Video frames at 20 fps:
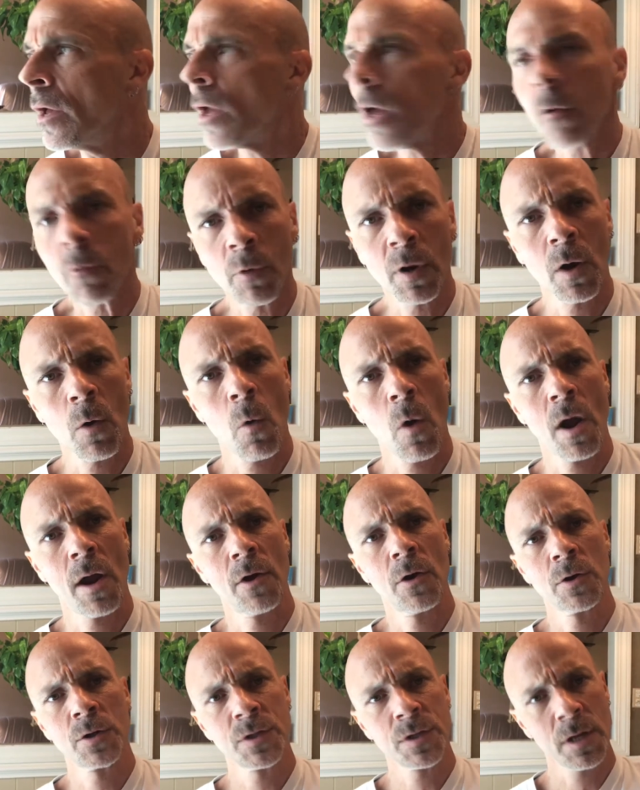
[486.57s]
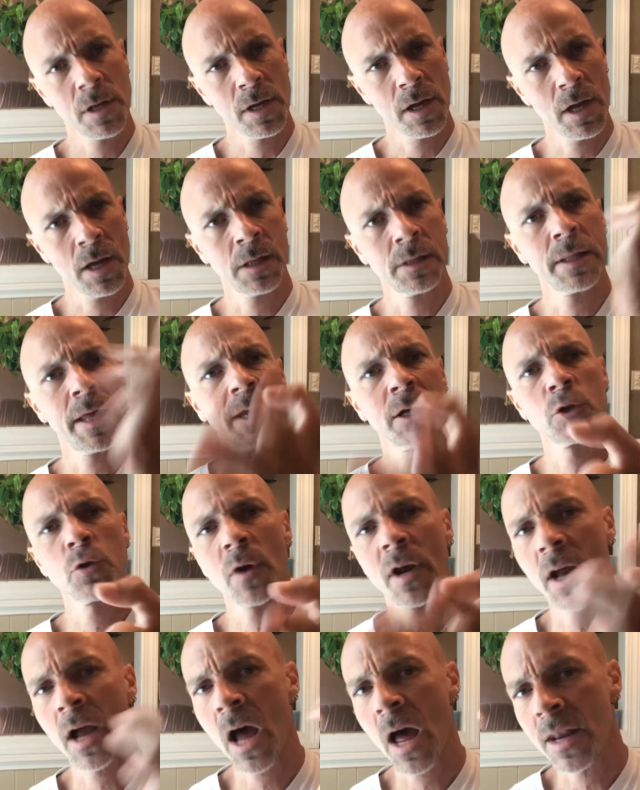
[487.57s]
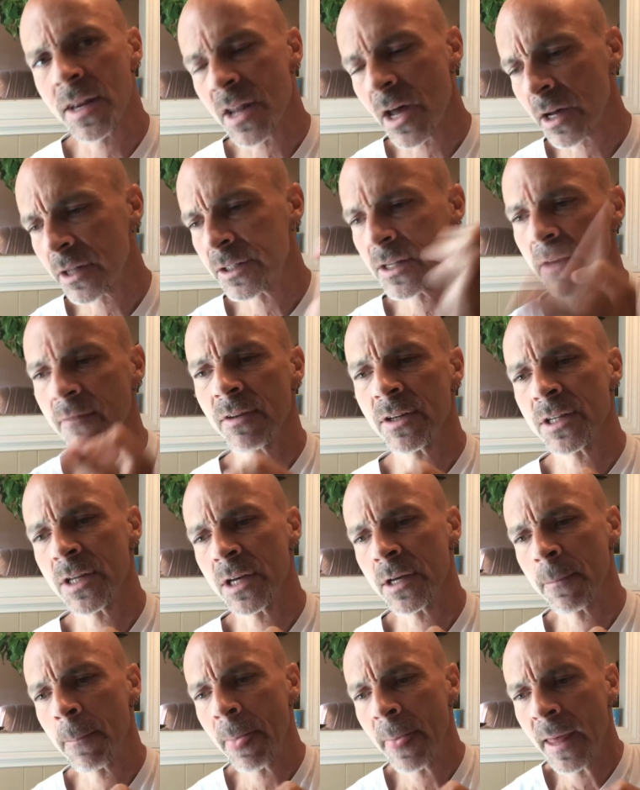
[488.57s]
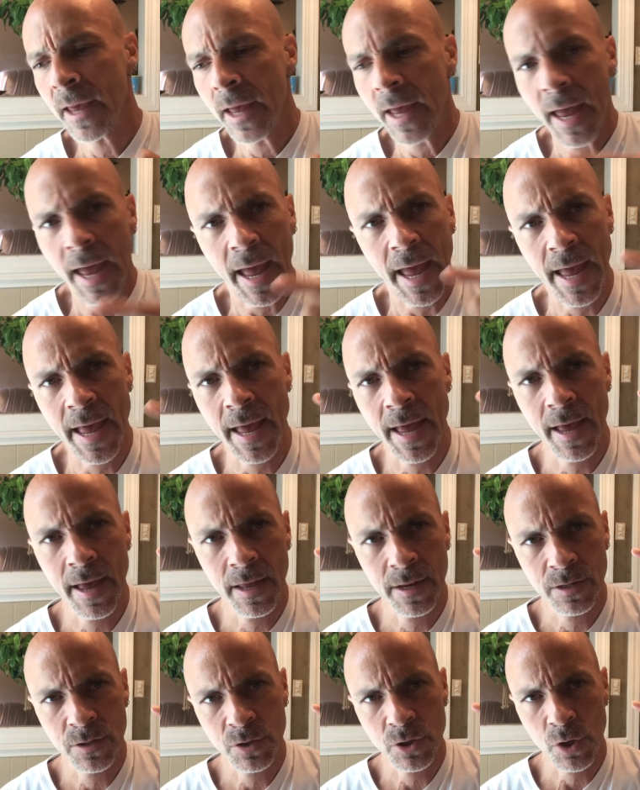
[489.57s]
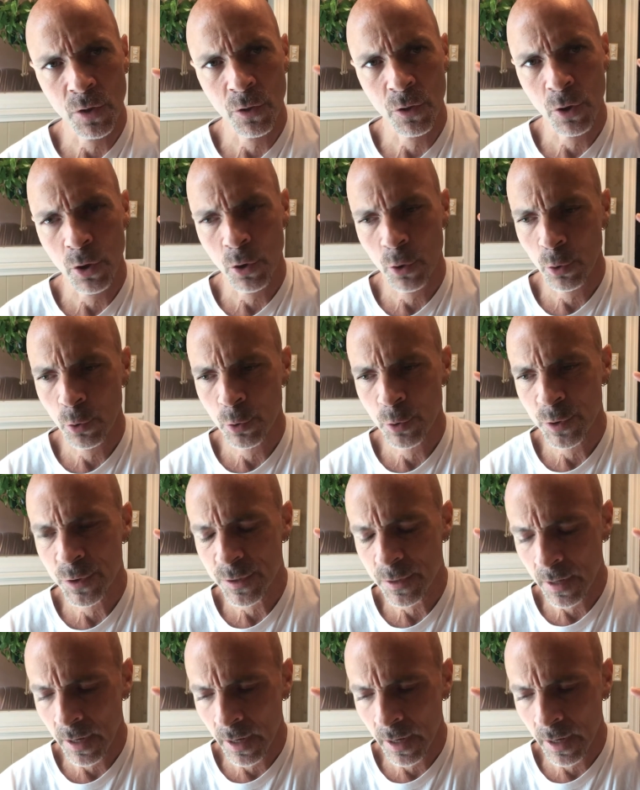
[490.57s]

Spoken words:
requires electric conductivity. And those